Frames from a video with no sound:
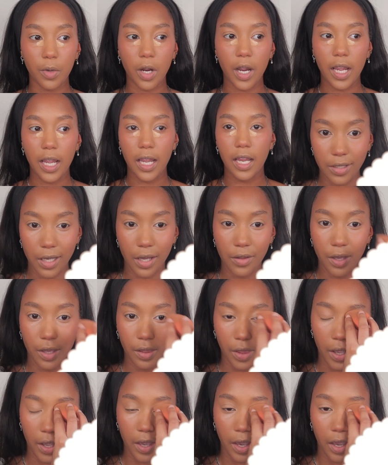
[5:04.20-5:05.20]
bright. That's how
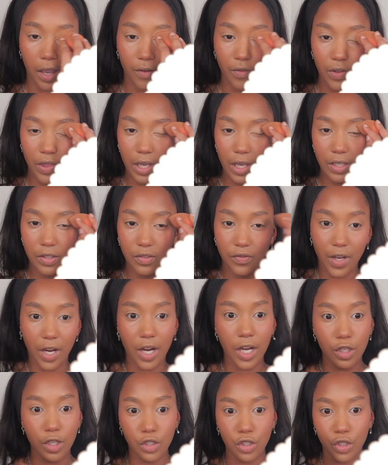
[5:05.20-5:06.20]
they like it. Everything is
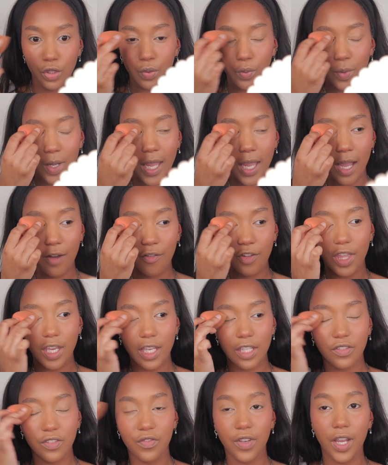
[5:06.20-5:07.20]
very dewy.
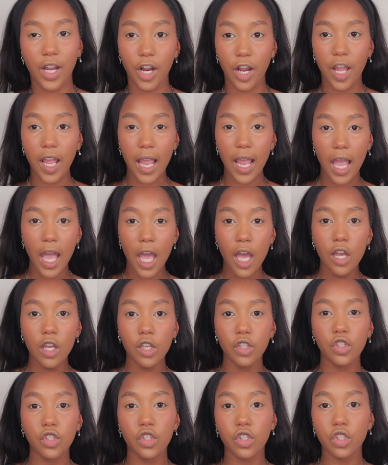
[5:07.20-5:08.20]
Everything is very
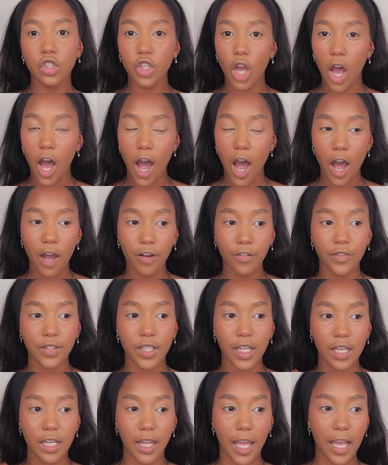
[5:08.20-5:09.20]

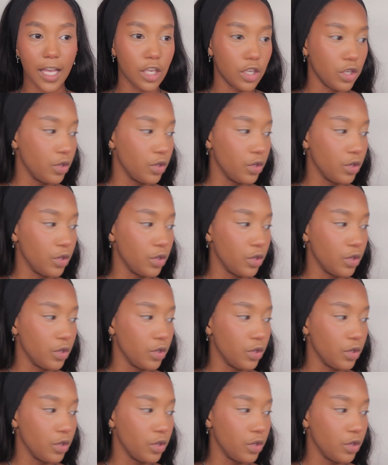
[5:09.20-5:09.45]
soft and like